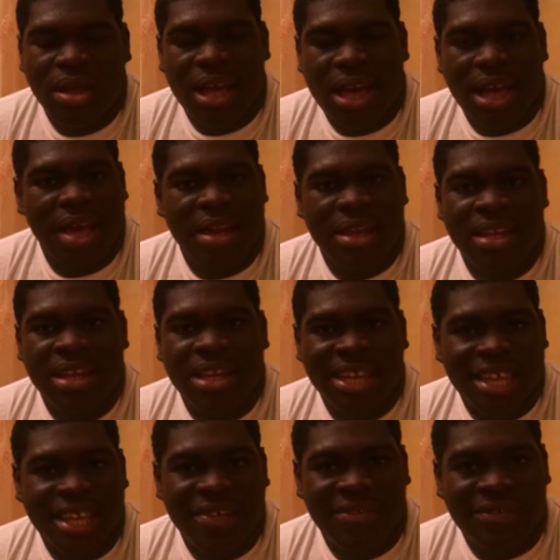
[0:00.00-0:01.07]
and
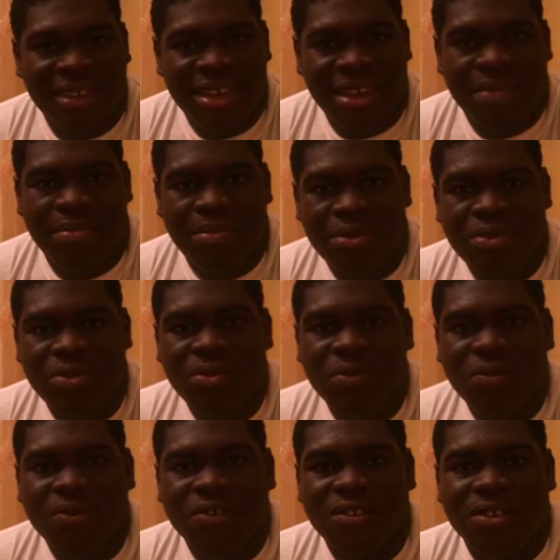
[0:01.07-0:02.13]
if he
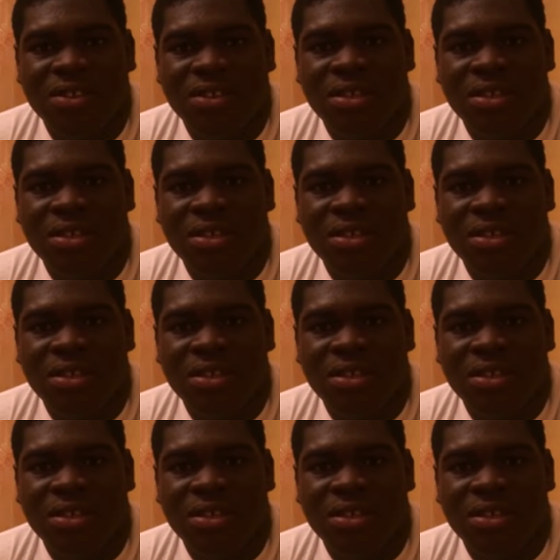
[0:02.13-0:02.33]
approves,